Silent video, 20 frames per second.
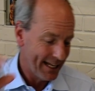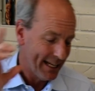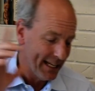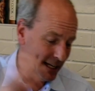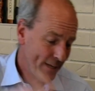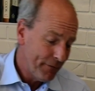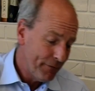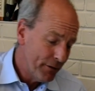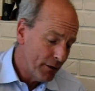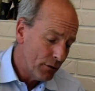
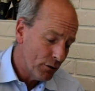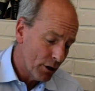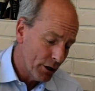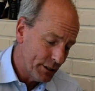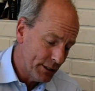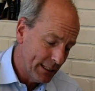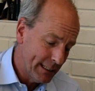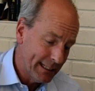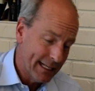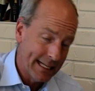If the
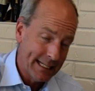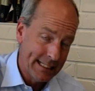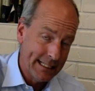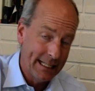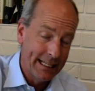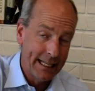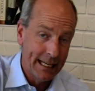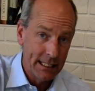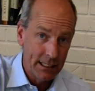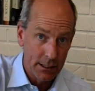large
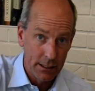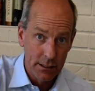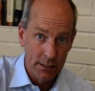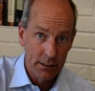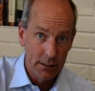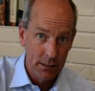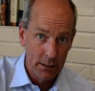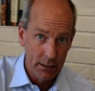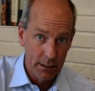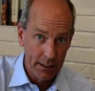intestine
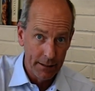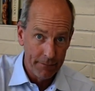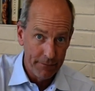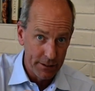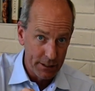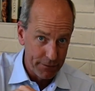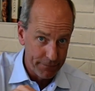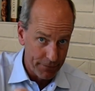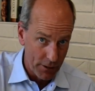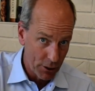if
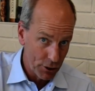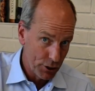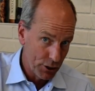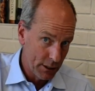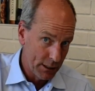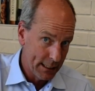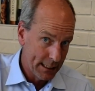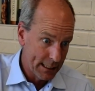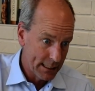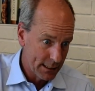its
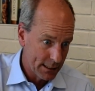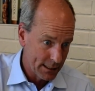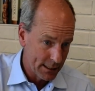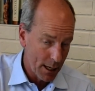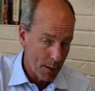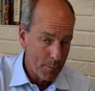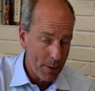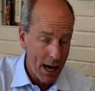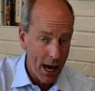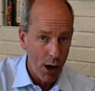function is
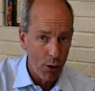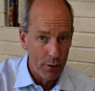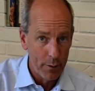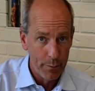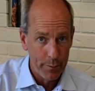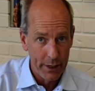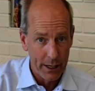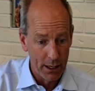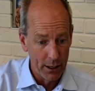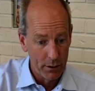somehow
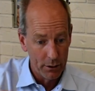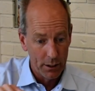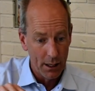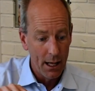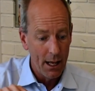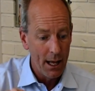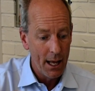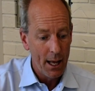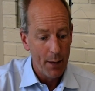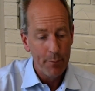impaired,
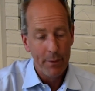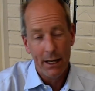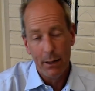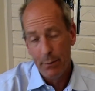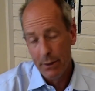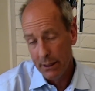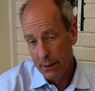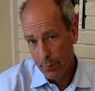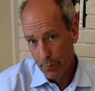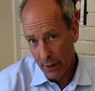
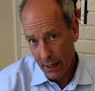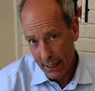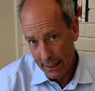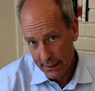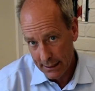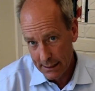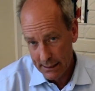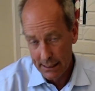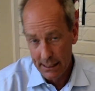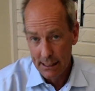maybe by
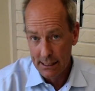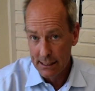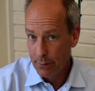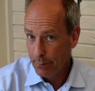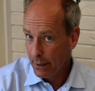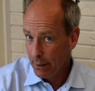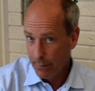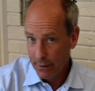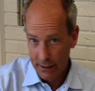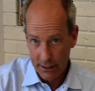disease, and
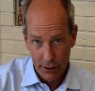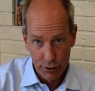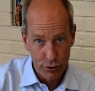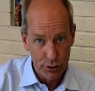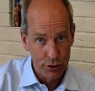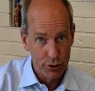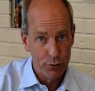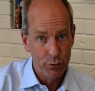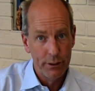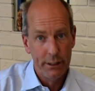maybe
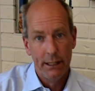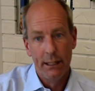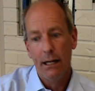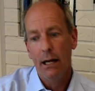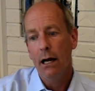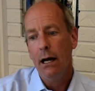dysentery,